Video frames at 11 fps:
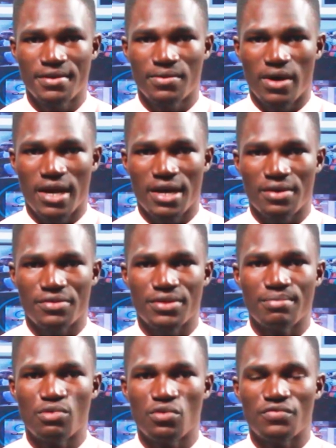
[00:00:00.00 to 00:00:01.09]
While the
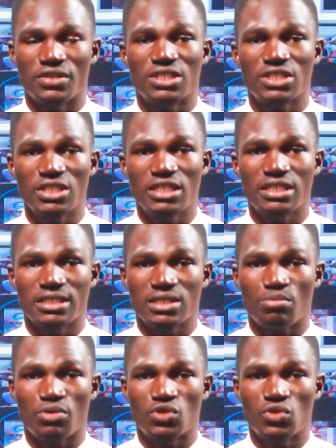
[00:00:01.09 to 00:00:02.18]
move is seen as an
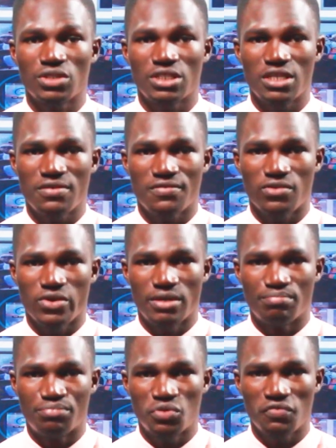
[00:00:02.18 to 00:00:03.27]
opportunity for
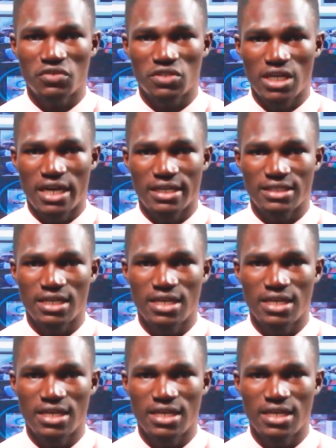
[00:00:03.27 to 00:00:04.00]
improved ties,